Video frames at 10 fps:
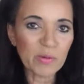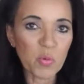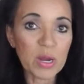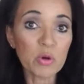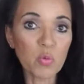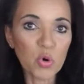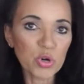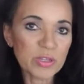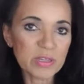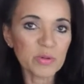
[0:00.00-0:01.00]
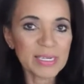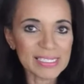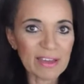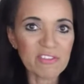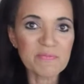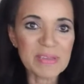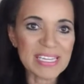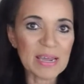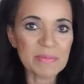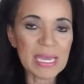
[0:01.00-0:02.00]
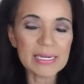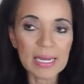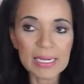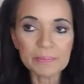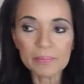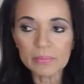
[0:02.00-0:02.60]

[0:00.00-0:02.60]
Where were you at 11 p.m. that night?